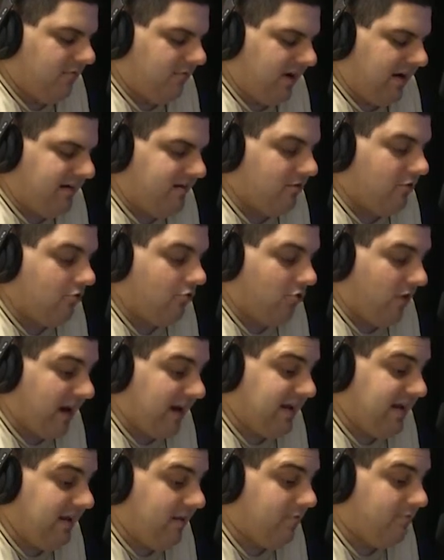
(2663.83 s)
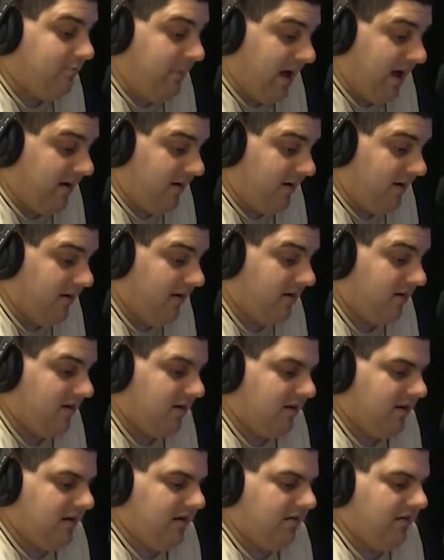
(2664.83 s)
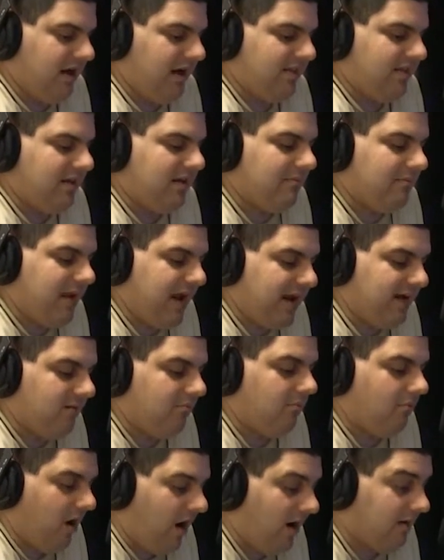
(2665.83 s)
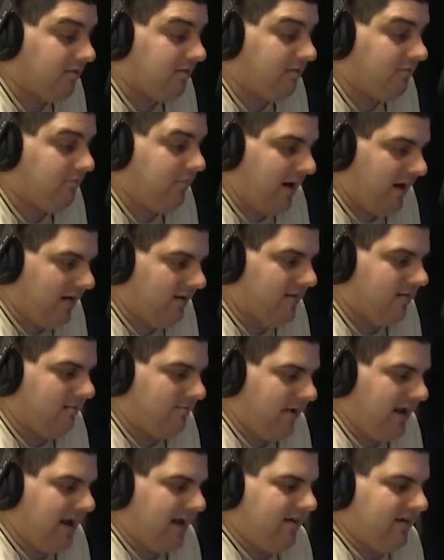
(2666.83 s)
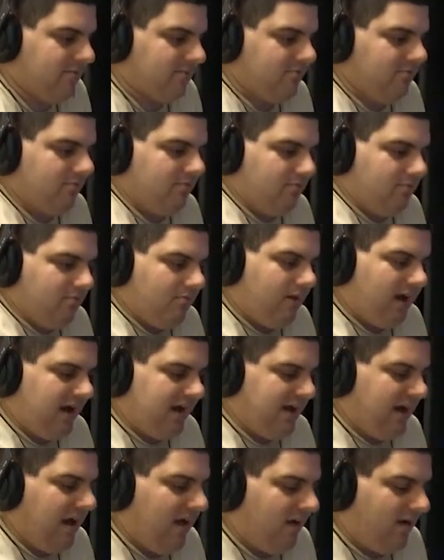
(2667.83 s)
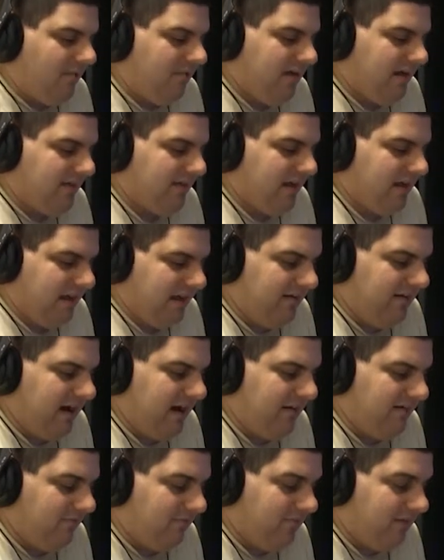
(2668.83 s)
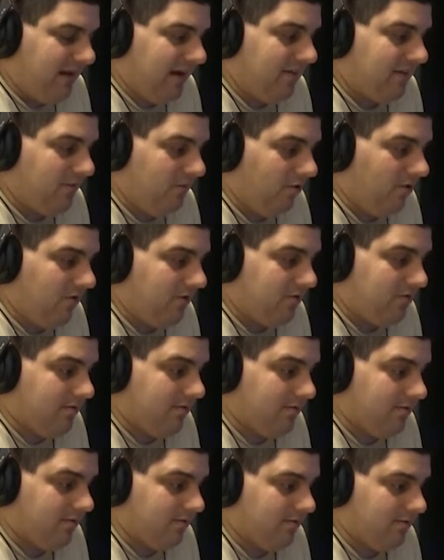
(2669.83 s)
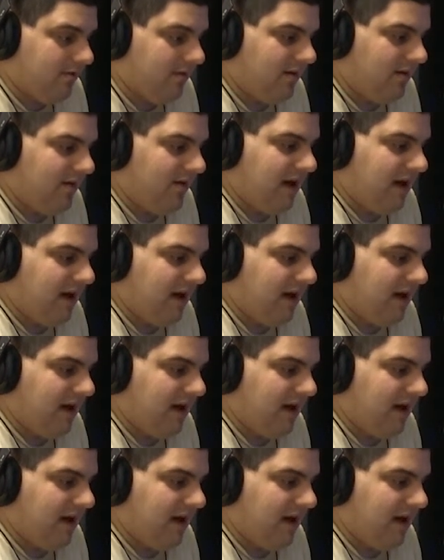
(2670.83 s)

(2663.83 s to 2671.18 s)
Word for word: Rachel Grecky's better. You know, I think Amanda Moss is better than Bandis right now. I mean, like I will take the Morton sisters.